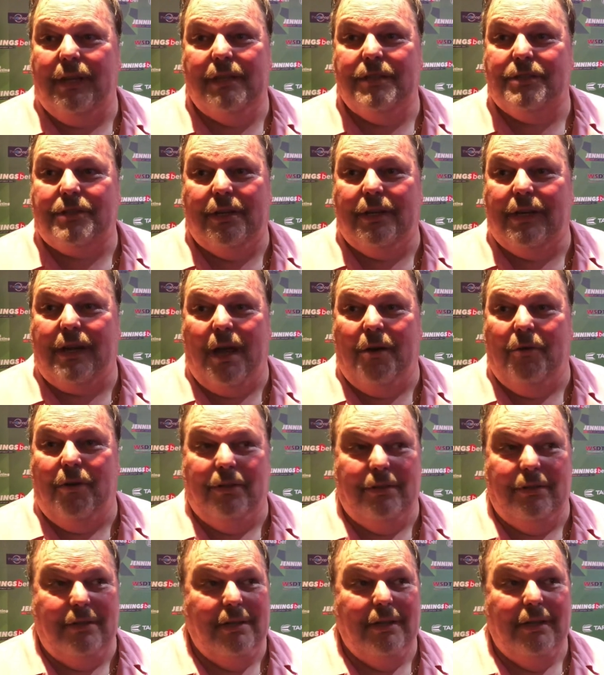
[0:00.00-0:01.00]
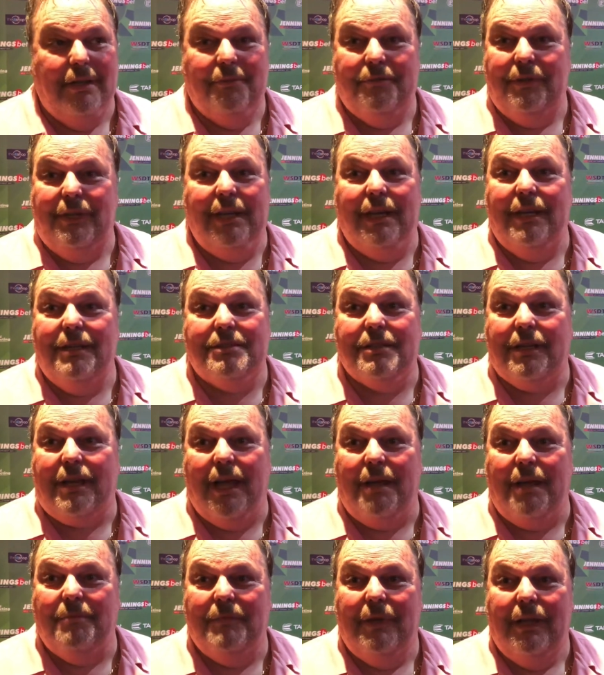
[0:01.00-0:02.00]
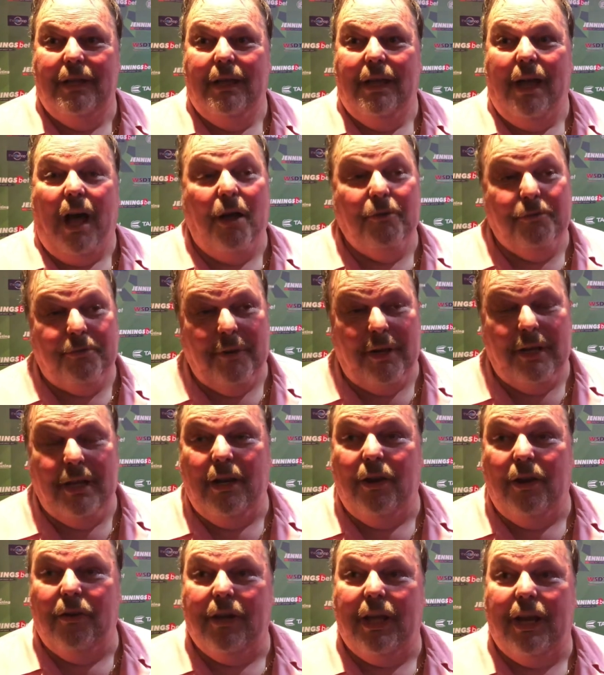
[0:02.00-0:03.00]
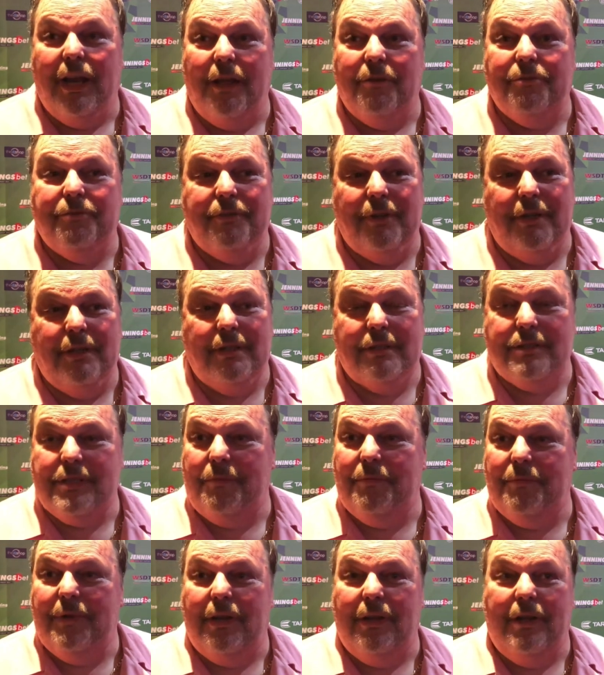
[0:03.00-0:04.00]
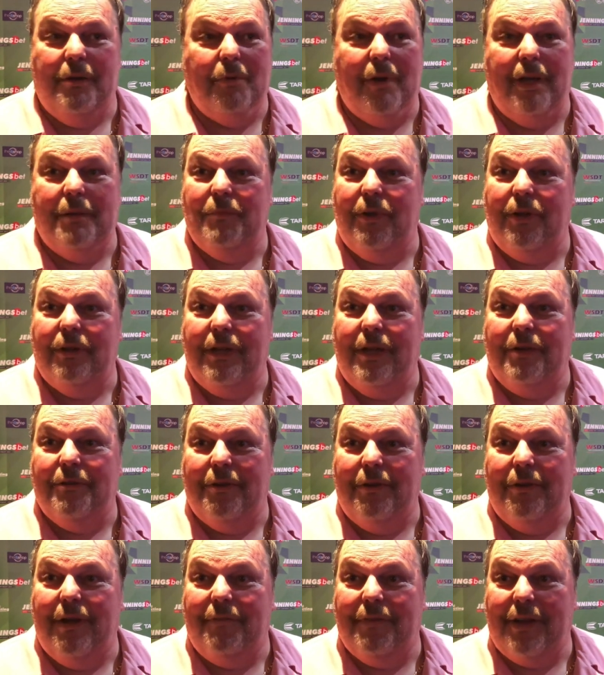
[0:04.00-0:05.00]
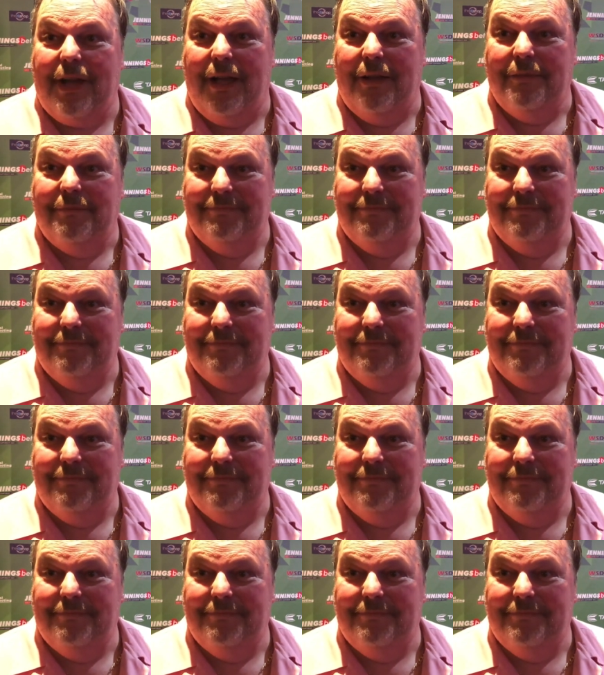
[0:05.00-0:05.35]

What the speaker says: It's going to go on for years to come, hopefully long enough for someone like Wayne Mardell to have a go.